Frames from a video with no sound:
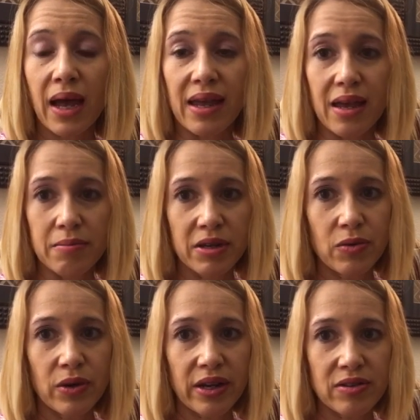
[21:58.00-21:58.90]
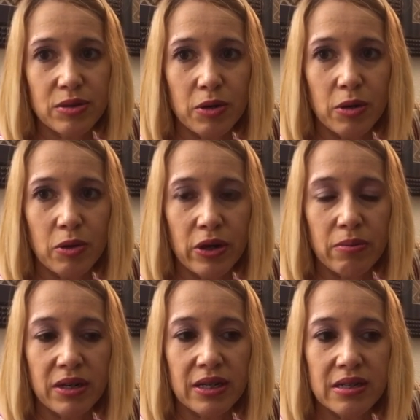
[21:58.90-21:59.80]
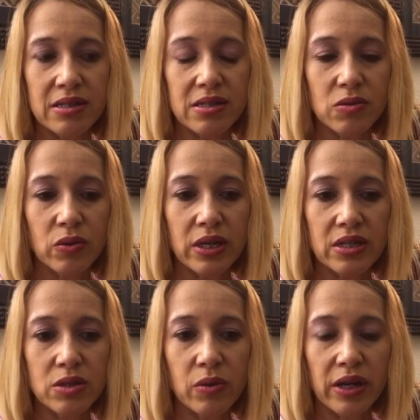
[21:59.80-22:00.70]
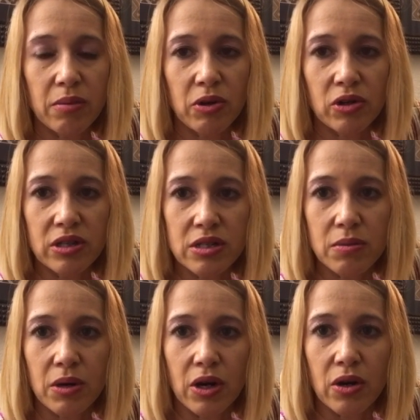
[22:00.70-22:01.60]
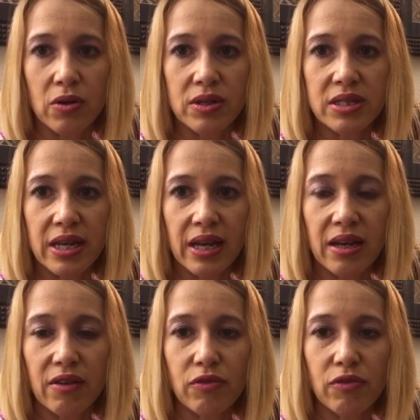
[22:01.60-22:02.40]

am going to work out tomorrow morning because we need to wake up early tomorrow and take Eddie